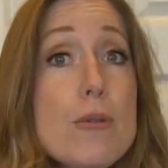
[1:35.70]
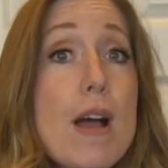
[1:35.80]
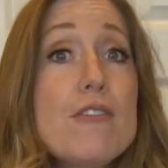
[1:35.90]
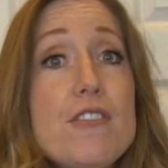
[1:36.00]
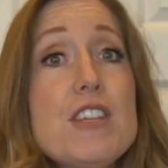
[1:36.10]

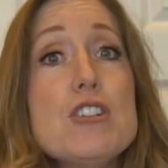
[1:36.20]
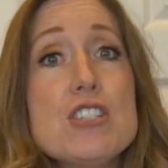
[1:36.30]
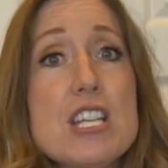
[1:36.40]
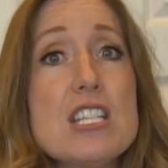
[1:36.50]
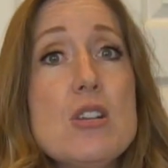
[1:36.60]
around 15 or
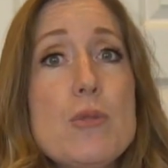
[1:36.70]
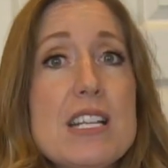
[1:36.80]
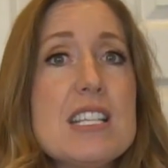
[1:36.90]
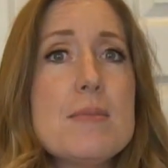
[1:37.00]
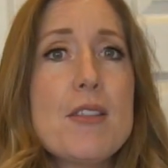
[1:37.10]
16
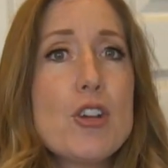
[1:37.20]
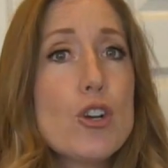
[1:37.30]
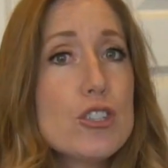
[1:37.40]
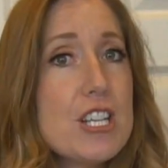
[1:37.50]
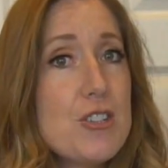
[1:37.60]
weeks is about the
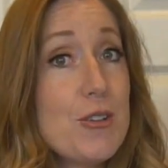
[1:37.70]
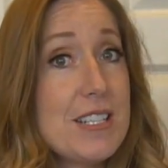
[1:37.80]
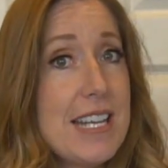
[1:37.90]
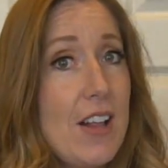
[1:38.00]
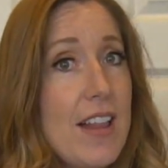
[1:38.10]
earliest you can tell.